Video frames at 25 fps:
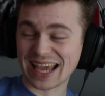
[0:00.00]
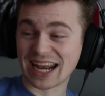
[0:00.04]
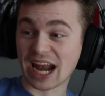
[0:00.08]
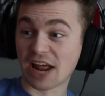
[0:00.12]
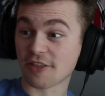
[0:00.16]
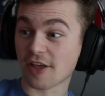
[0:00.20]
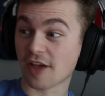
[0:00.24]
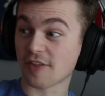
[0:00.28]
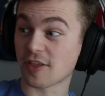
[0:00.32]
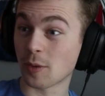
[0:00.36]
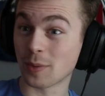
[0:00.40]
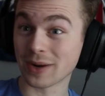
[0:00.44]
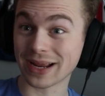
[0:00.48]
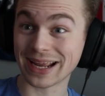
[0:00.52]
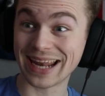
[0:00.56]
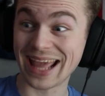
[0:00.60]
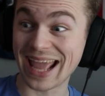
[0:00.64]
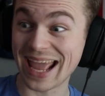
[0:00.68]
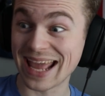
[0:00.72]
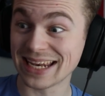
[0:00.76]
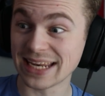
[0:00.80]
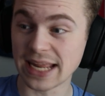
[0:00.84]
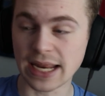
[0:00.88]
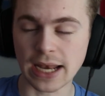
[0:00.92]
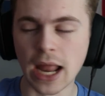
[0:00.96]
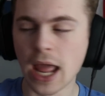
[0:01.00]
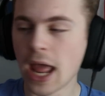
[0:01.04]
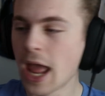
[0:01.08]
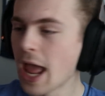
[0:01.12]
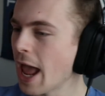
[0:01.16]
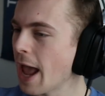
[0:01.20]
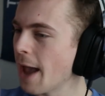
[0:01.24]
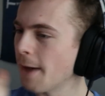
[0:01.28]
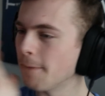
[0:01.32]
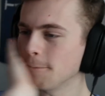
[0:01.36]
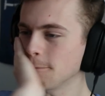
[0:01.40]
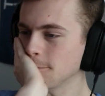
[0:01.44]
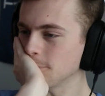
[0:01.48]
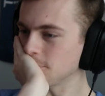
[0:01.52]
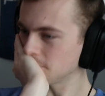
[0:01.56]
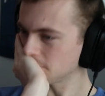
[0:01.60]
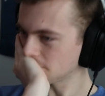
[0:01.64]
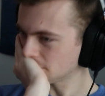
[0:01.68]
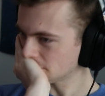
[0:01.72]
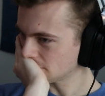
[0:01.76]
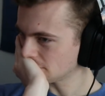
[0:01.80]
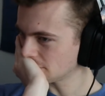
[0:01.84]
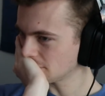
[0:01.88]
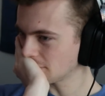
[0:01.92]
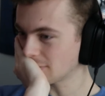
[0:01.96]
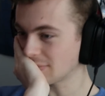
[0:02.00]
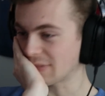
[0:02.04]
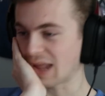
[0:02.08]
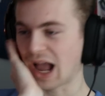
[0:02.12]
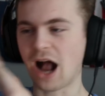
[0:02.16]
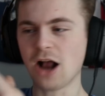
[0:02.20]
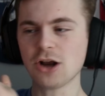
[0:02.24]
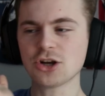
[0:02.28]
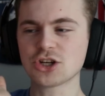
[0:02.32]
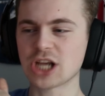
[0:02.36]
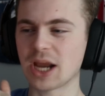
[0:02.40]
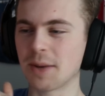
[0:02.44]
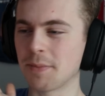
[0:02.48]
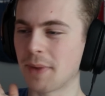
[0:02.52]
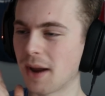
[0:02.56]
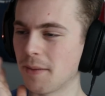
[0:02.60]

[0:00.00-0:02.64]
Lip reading: I thought they were gonna end it. I'll shut